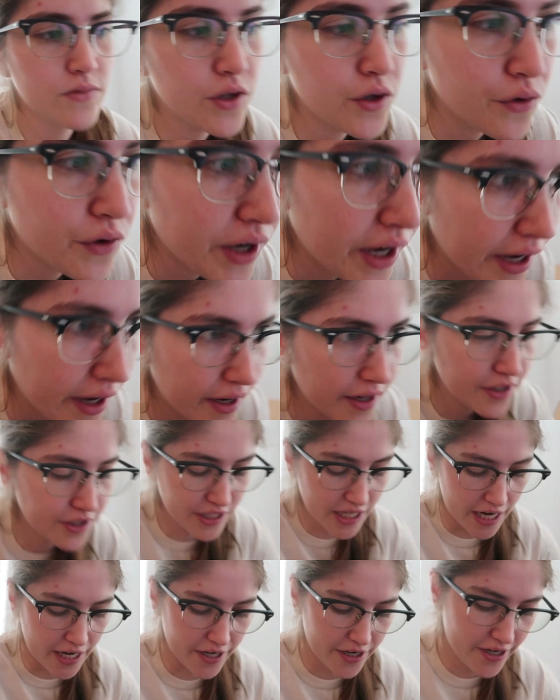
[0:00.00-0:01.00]
You okay? You
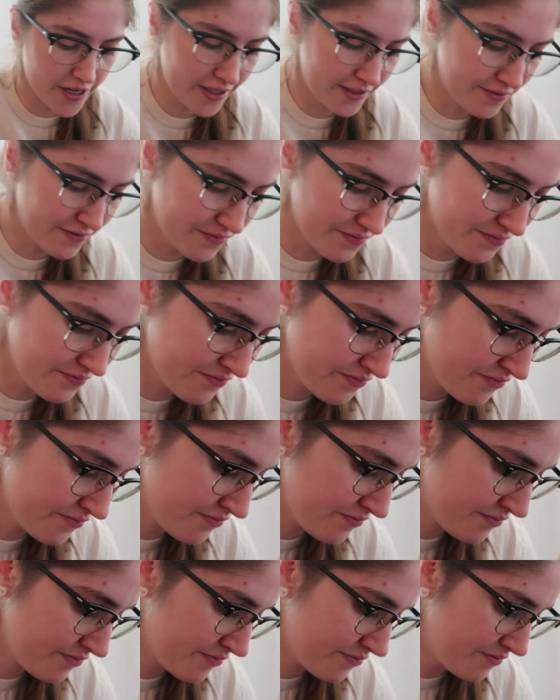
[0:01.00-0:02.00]
tired?
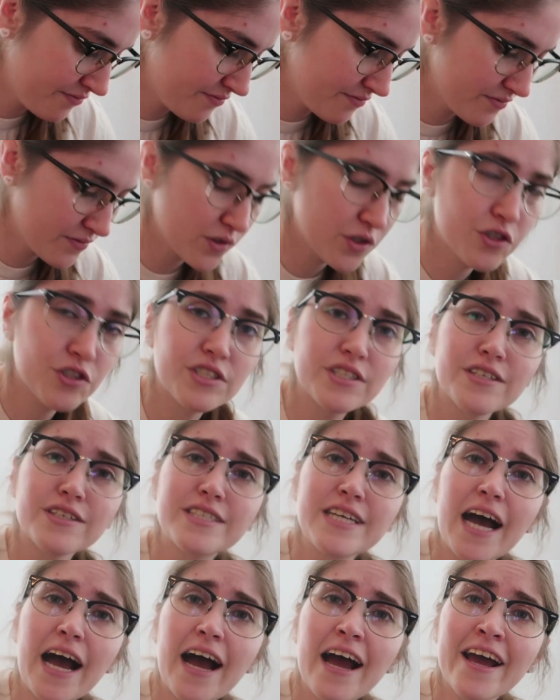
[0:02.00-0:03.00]
You
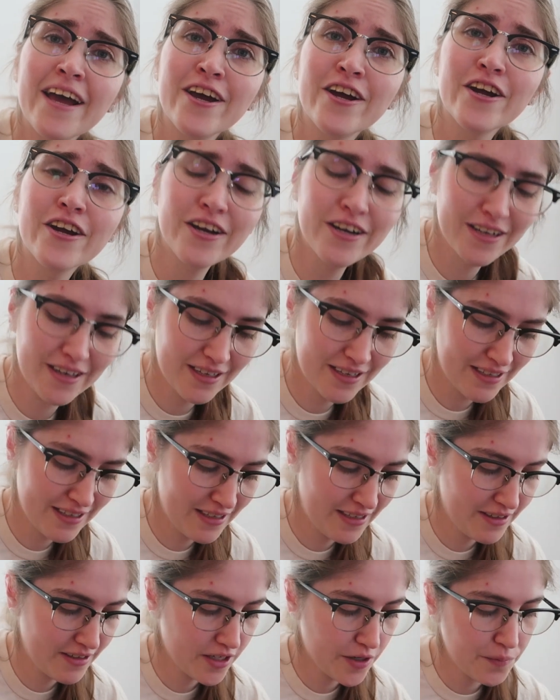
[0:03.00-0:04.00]
still tired?
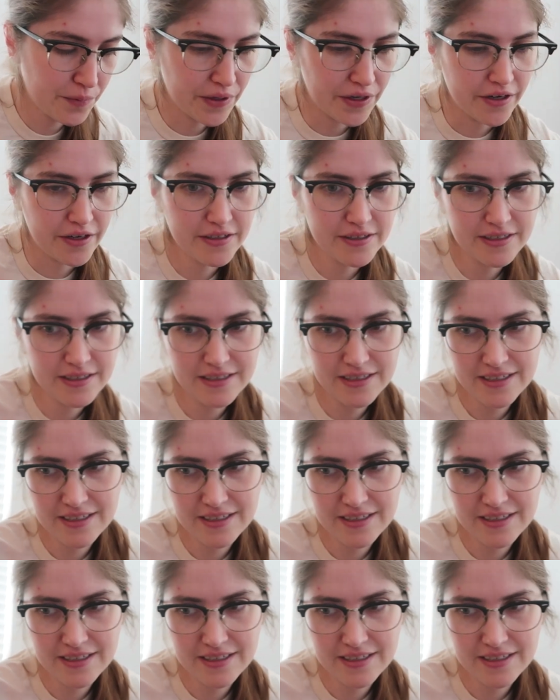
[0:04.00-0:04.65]
Come here.